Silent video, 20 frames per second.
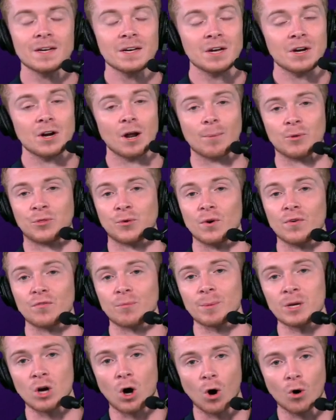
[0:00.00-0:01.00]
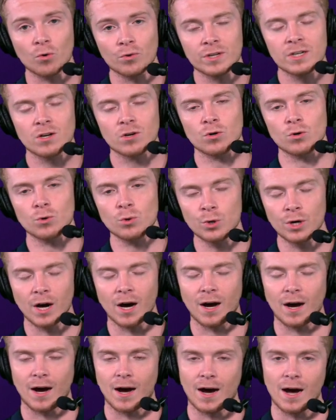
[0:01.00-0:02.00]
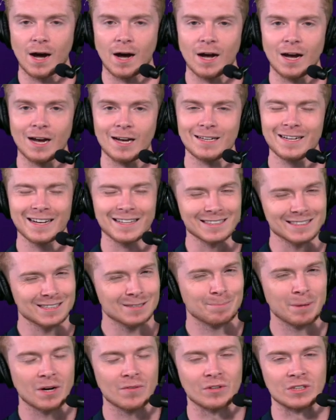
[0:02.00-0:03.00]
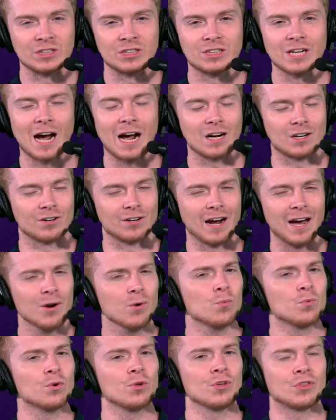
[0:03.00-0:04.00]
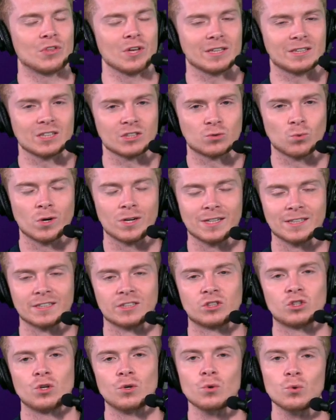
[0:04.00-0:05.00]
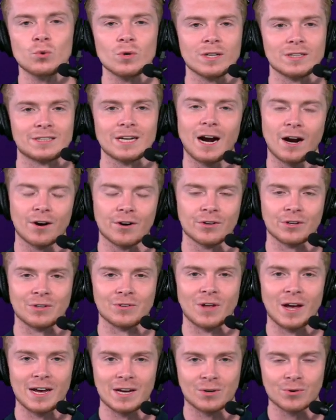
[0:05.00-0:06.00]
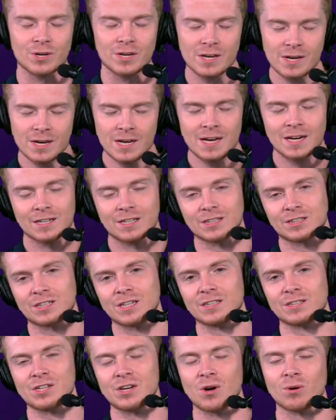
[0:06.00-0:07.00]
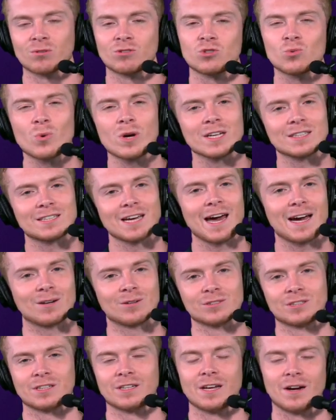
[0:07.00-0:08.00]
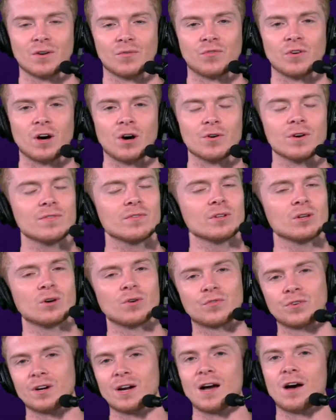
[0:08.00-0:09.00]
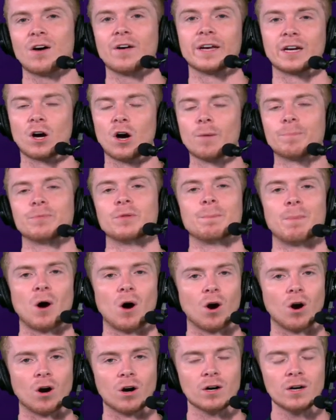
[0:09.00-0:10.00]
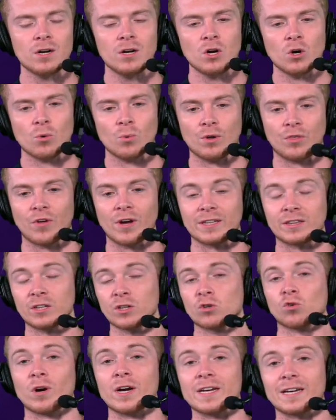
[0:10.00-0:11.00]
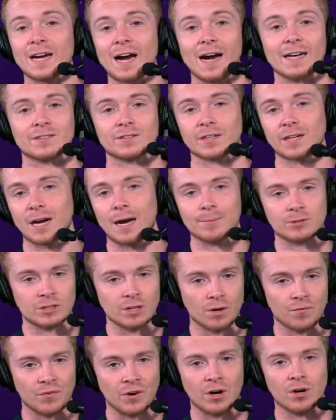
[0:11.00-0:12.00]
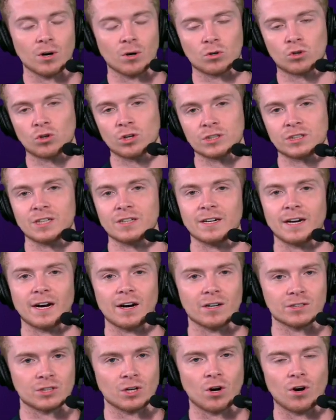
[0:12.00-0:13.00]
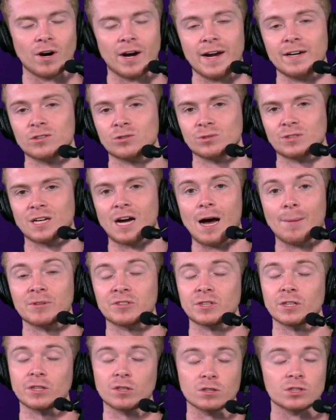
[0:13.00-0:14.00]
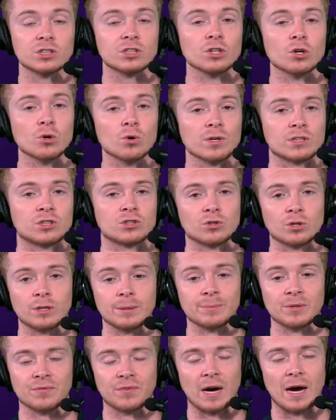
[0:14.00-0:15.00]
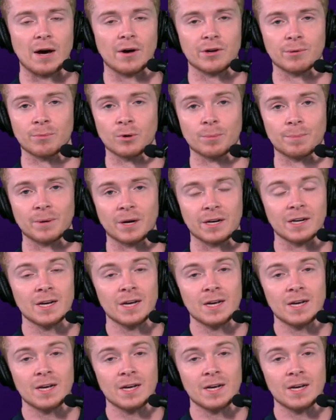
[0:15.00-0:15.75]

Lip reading: Number three for me, Oli Udoh. This is a bit of a shocker. And I don't really think this one is too entirely likely just because, you know, swing tackles in the NFL, even though if you're not, like, up to par with, like, the great guys, like, obviously our very own Christian Darrisaw or Andrew Thomas, like, you're still extremely valuable. But